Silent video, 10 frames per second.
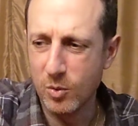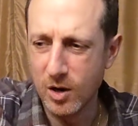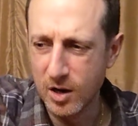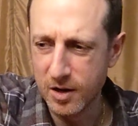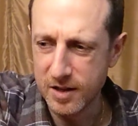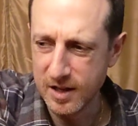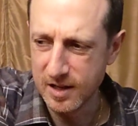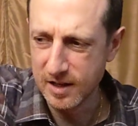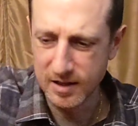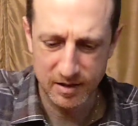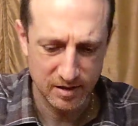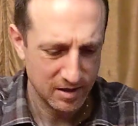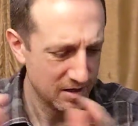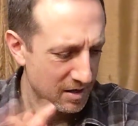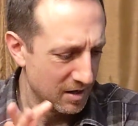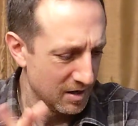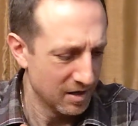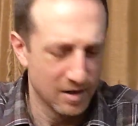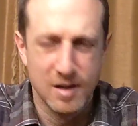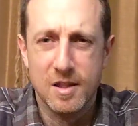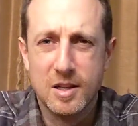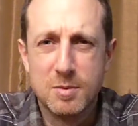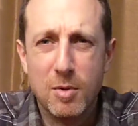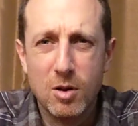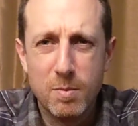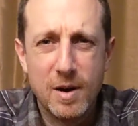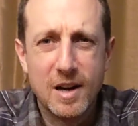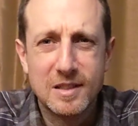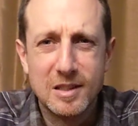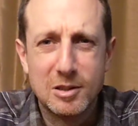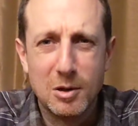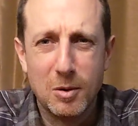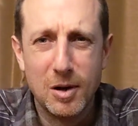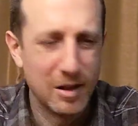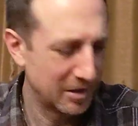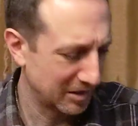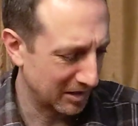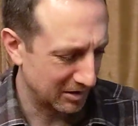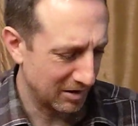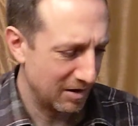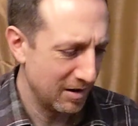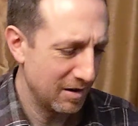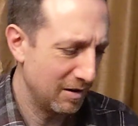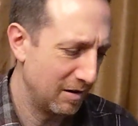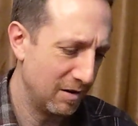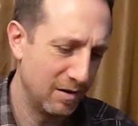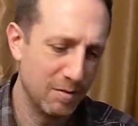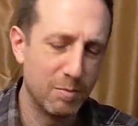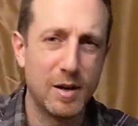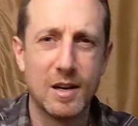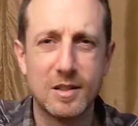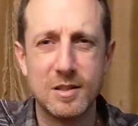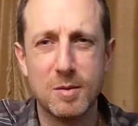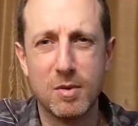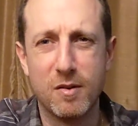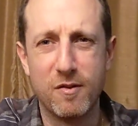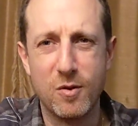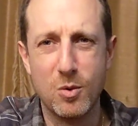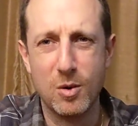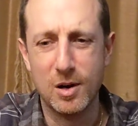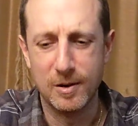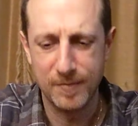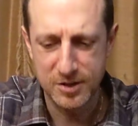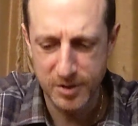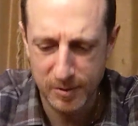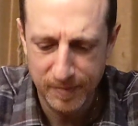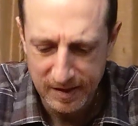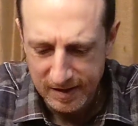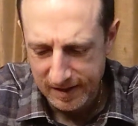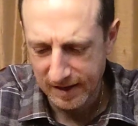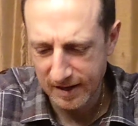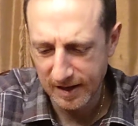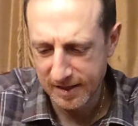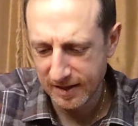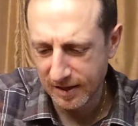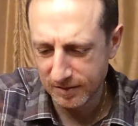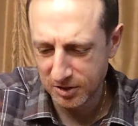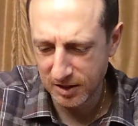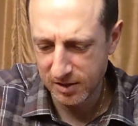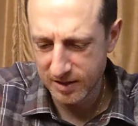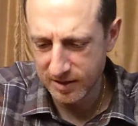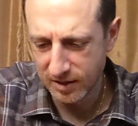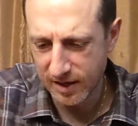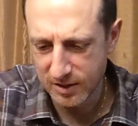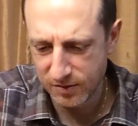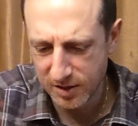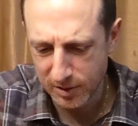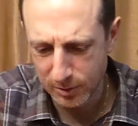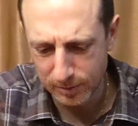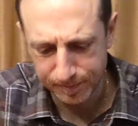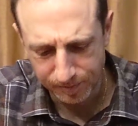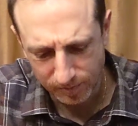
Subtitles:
were the smaller boxes. So let's get started on box number 4. So I think I had shared this in the last video.